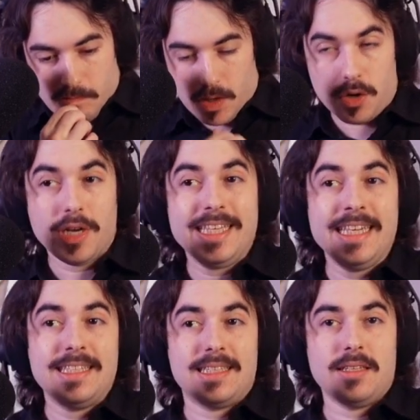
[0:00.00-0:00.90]

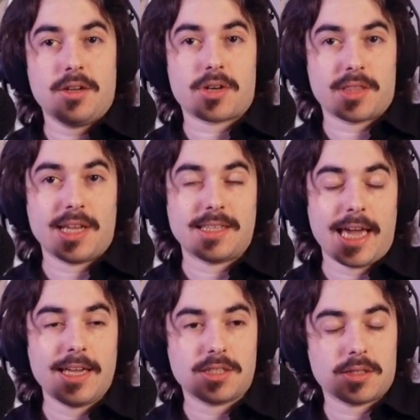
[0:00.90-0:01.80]

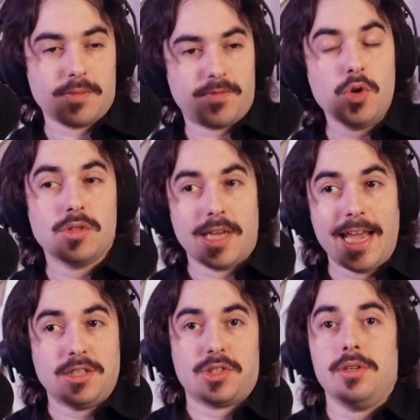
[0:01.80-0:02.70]
food
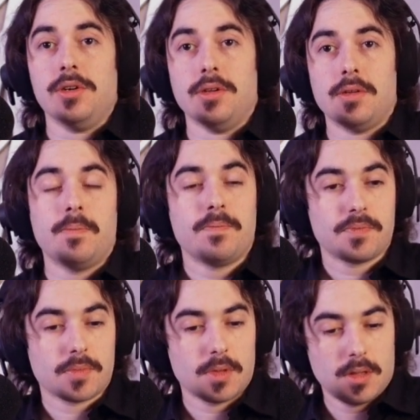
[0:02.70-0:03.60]
tastes good.
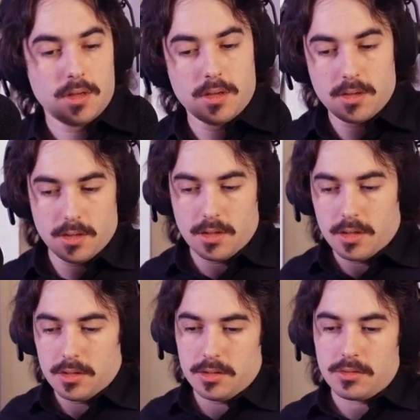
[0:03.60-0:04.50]

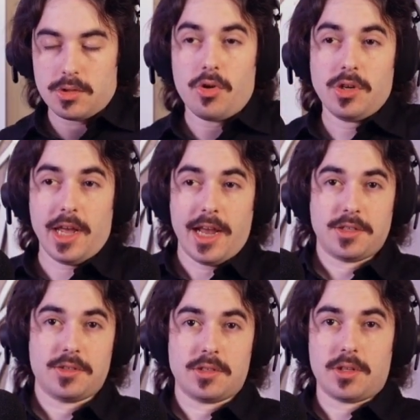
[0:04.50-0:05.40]
So
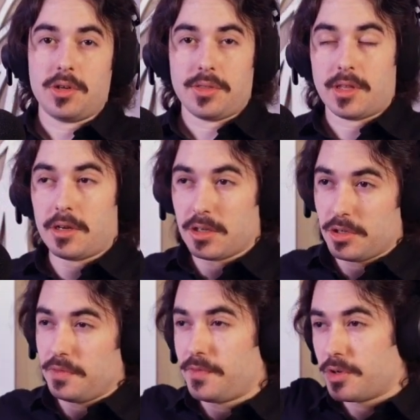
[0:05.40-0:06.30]
DoorDashers, the only thing they're
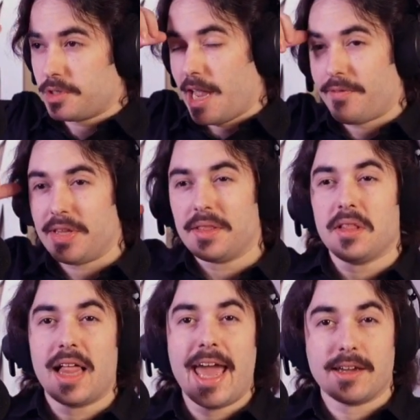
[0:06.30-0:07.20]
good for is
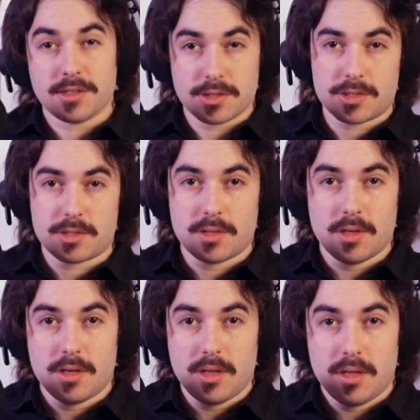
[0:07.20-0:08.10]
having legs
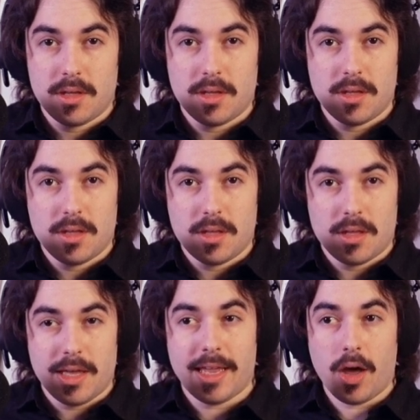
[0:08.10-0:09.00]

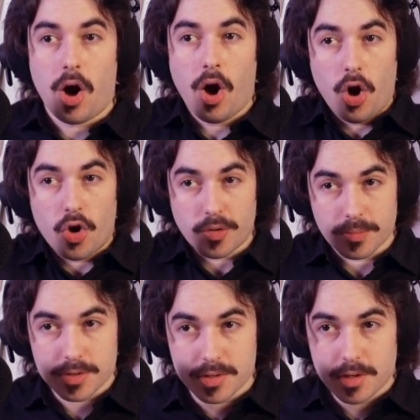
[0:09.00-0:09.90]
and
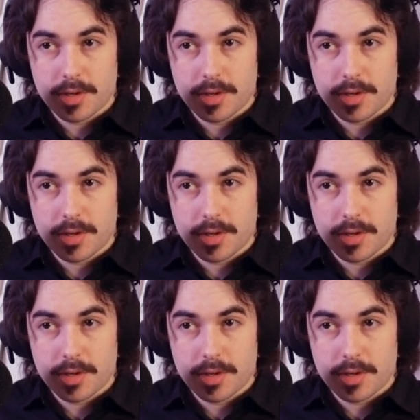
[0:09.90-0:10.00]
arms